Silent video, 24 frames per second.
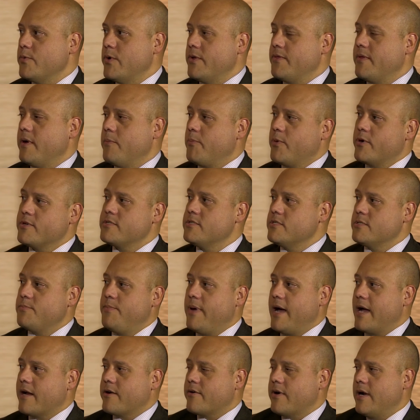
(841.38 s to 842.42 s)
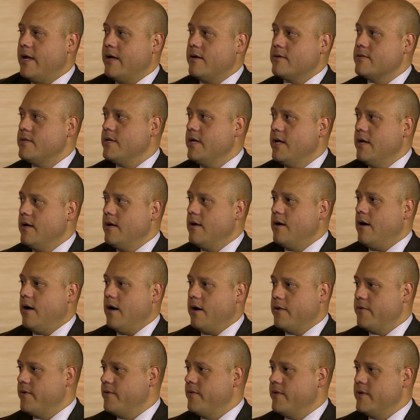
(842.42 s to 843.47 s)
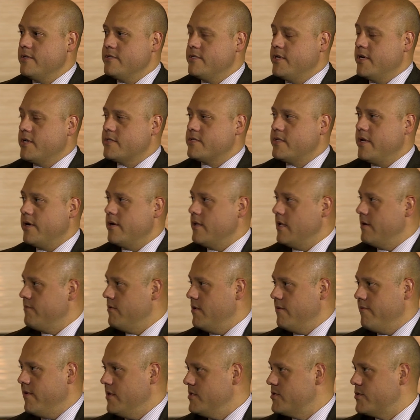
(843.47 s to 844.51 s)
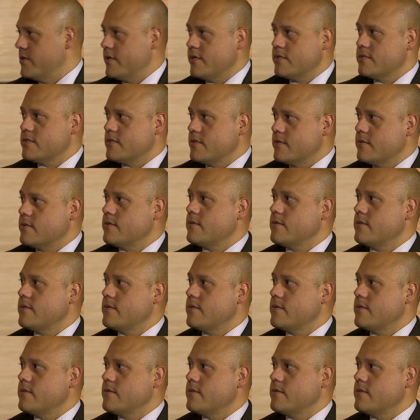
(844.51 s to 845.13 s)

with a person's background other than just their level of interest.